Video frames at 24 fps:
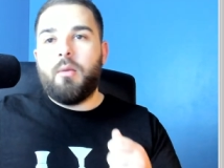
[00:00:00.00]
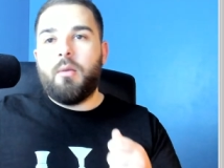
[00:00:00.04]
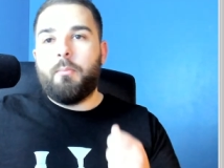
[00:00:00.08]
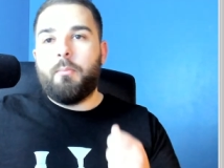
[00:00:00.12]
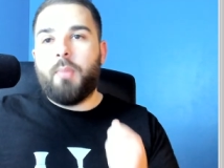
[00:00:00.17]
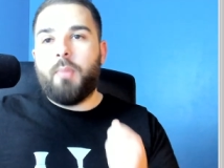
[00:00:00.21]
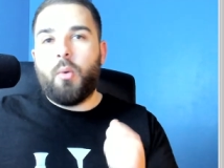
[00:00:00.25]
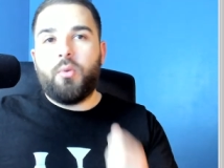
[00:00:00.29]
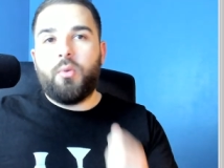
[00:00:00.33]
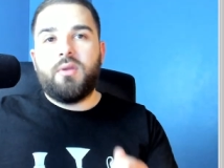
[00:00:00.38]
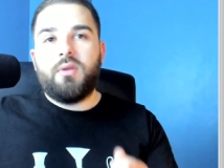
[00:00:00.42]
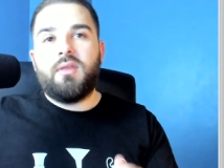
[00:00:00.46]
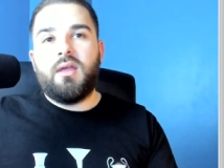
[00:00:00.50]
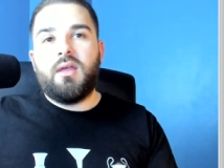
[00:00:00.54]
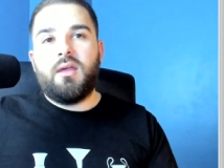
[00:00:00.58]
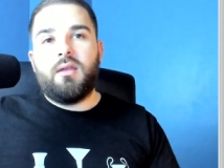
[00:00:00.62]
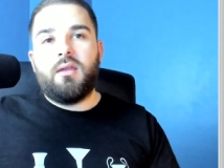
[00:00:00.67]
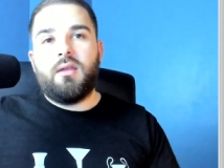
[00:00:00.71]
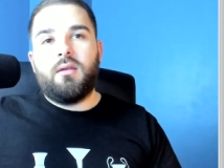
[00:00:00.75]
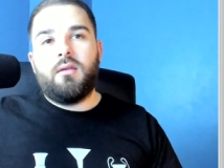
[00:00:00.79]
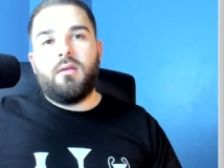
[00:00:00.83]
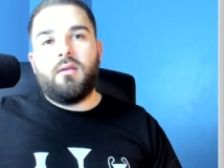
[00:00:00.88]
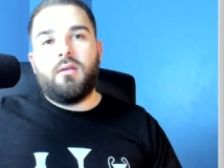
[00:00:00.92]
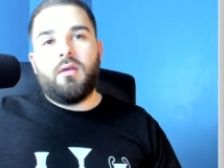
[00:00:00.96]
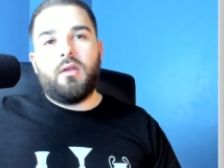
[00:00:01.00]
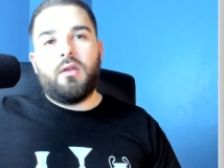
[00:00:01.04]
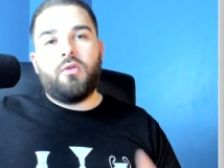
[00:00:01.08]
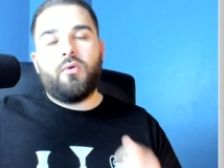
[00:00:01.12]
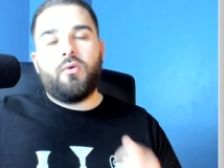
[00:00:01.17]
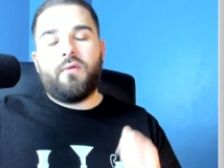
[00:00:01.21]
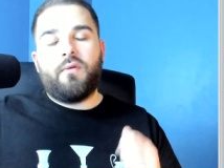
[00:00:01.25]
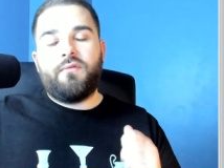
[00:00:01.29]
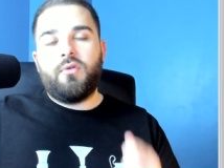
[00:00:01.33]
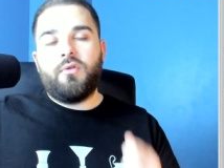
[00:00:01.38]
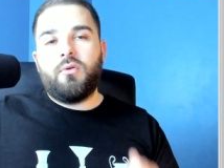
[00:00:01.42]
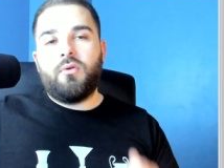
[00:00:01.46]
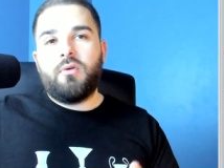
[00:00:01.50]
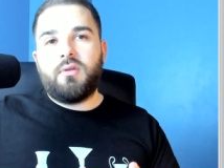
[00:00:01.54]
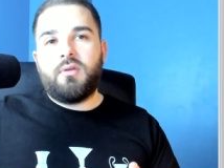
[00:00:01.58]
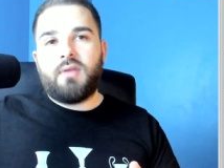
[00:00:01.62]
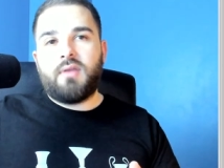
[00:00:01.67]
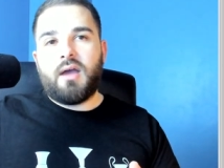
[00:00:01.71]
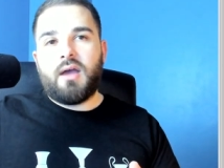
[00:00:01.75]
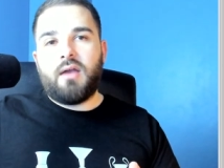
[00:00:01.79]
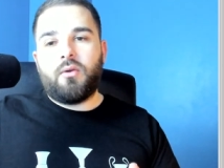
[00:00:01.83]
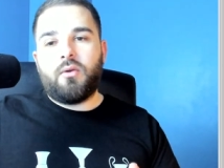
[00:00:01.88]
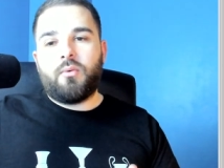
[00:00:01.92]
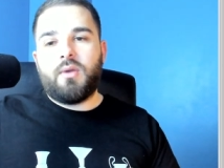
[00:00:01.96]
But we did. And if you're in a
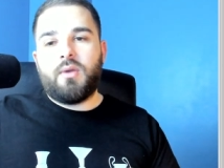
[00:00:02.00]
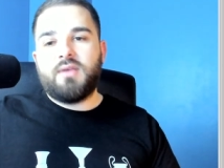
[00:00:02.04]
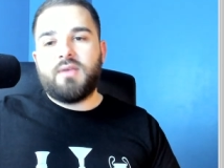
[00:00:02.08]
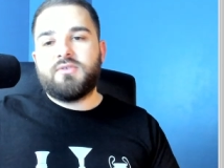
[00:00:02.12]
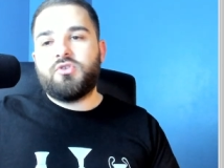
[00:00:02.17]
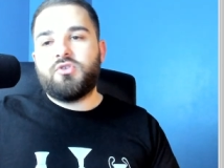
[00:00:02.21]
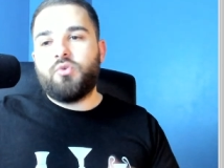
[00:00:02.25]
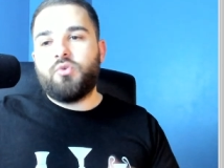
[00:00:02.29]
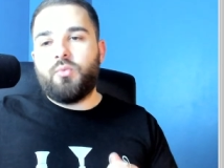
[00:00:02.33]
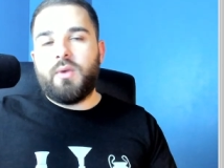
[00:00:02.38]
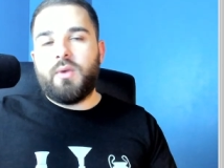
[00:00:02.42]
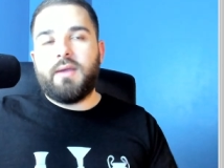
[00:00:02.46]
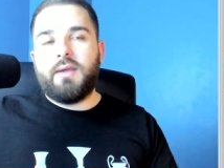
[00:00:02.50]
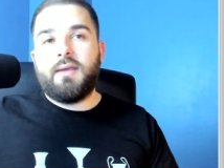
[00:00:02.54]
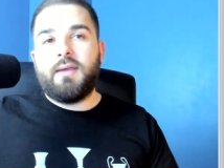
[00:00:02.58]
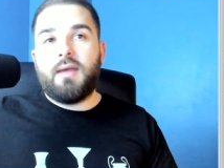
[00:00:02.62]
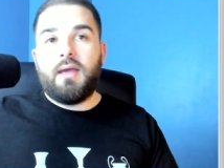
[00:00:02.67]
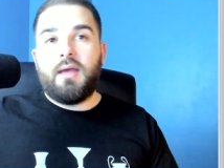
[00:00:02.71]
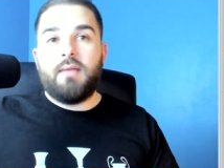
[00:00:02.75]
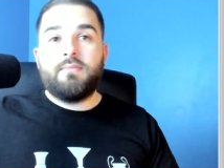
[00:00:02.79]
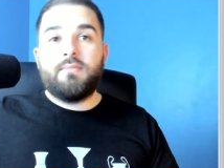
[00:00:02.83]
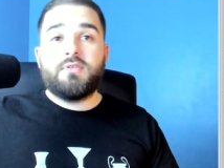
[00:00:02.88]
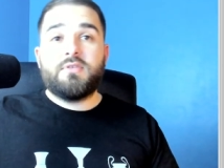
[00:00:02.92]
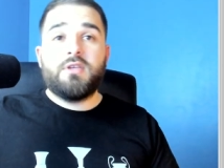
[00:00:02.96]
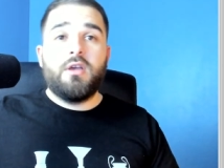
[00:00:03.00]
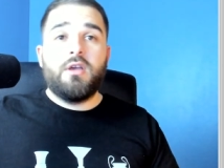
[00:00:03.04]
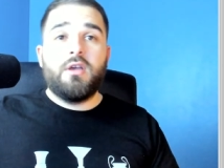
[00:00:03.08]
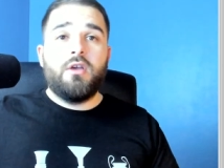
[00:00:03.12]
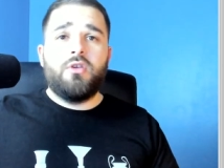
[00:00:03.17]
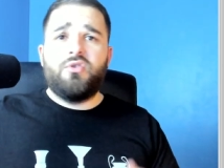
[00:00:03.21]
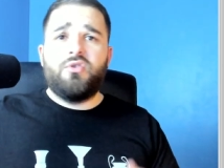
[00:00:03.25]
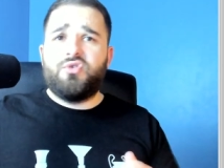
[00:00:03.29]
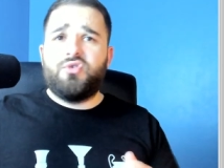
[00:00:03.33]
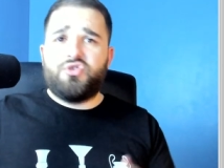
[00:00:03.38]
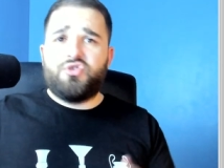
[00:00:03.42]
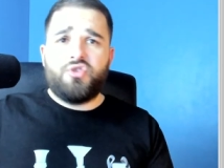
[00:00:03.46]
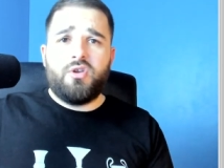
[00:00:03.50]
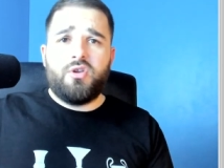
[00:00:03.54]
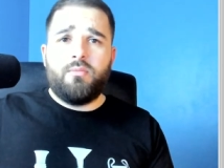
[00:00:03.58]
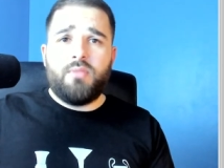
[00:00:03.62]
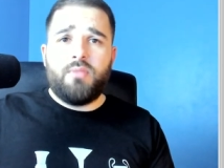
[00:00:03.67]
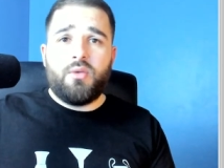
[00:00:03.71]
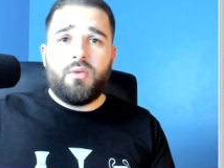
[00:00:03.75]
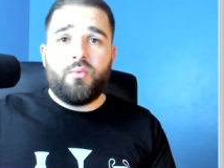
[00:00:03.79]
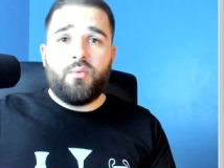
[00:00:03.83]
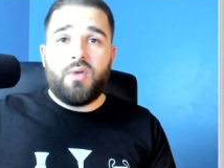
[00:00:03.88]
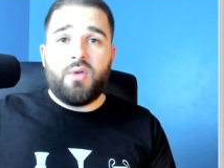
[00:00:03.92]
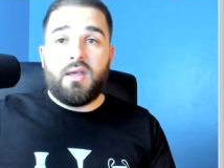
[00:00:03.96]
title race, you win games, you shouldn't
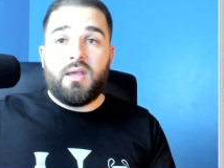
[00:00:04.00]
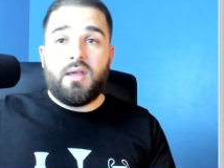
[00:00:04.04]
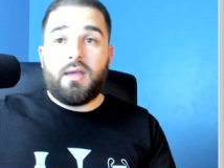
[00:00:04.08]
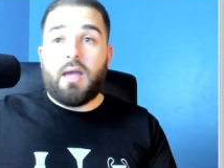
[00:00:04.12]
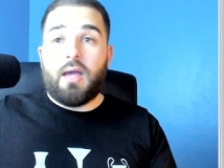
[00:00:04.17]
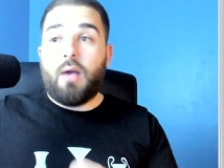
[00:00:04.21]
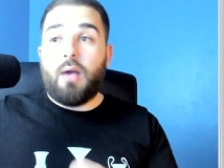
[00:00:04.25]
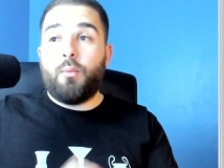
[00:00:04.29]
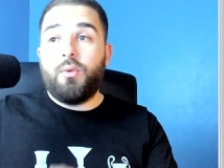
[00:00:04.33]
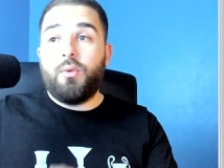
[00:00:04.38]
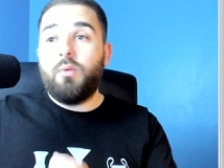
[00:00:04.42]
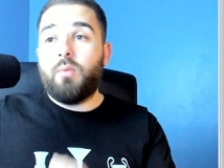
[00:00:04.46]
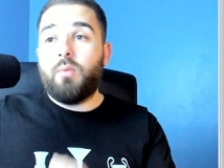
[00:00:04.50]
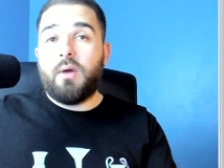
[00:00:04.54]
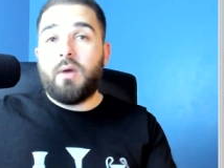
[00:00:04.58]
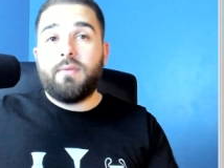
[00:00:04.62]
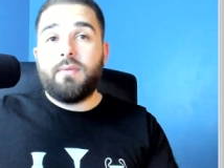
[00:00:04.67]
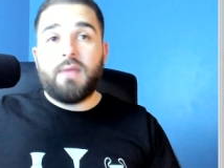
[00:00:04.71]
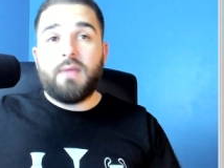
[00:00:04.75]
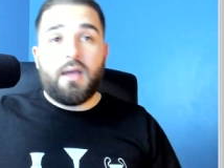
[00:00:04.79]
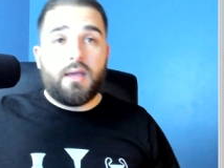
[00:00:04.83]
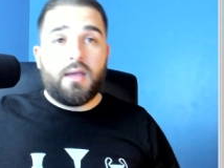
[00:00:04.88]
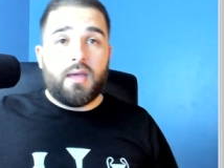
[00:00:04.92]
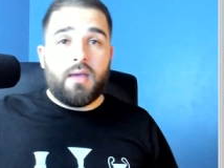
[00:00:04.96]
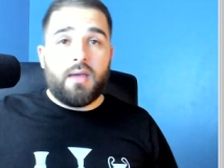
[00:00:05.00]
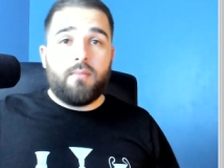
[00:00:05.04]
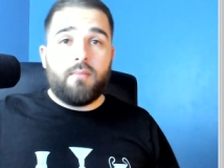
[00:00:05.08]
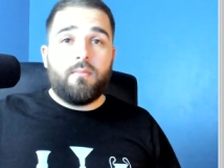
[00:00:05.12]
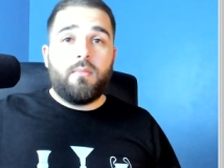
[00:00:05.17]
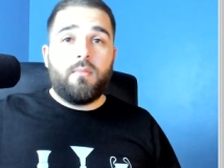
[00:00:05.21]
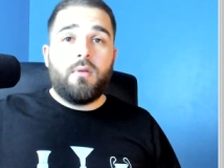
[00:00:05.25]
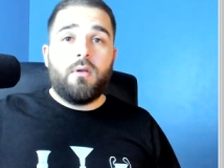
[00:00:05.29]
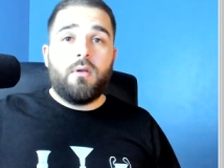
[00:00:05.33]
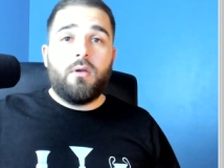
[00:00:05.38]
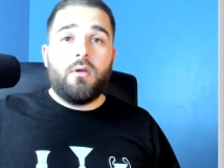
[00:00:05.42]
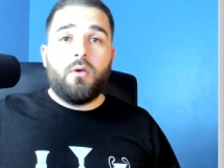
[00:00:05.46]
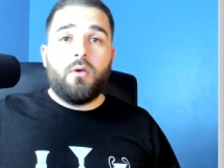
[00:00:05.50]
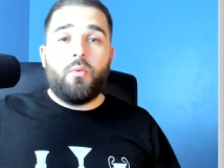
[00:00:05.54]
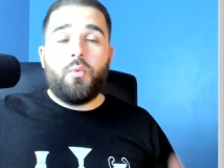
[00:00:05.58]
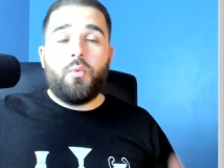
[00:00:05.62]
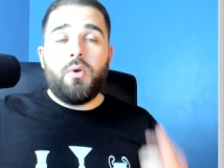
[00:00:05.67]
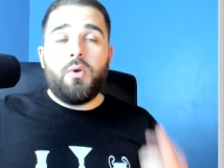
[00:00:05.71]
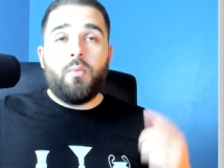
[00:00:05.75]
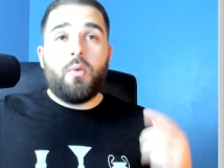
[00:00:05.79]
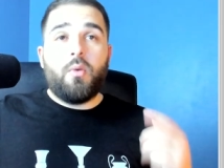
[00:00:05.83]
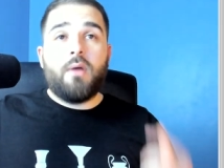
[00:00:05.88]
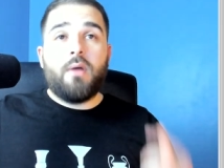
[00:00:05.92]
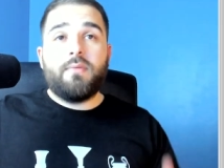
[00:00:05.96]
be winning. And we won that game. We
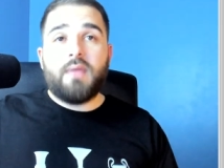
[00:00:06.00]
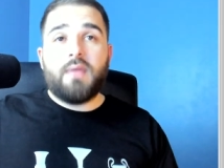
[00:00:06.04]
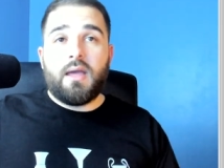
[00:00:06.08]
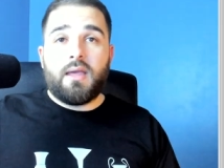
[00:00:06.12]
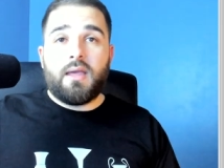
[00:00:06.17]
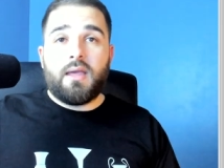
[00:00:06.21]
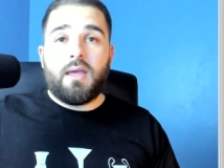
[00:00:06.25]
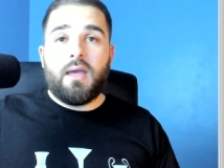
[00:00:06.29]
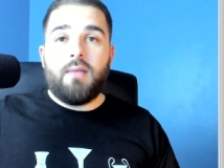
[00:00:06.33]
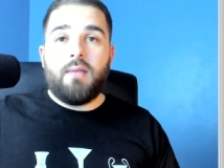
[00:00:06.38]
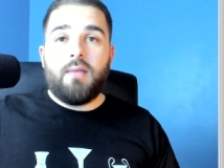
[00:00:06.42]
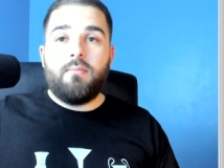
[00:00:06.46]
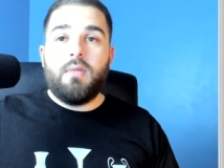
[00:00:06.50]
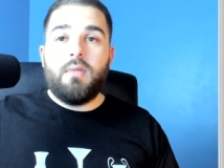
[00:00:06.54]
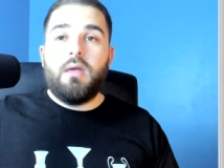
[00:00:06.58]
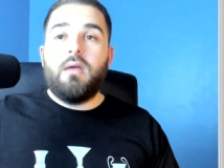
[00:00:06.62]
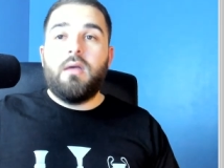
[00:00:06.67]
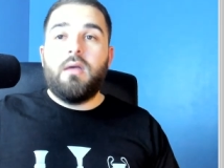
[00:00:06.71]
won that game.